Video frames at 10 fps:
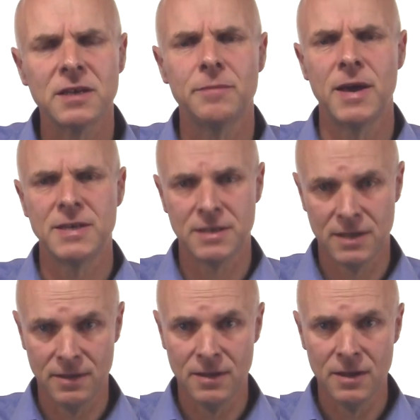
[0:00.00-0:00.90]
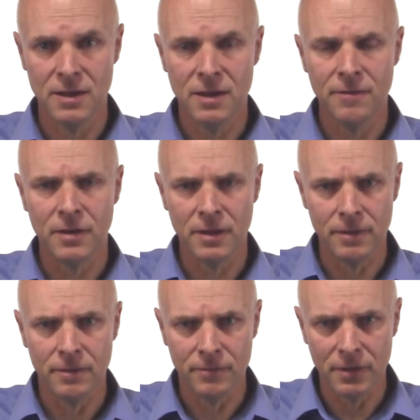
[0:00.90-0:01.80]
capacity for, the,
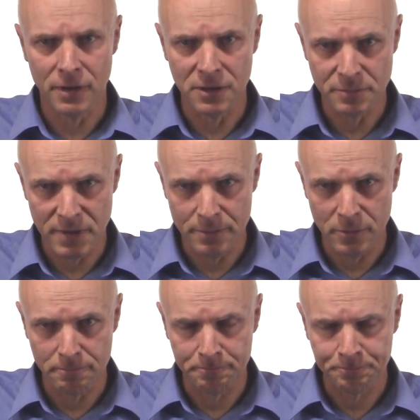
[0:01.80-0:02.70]
for those people.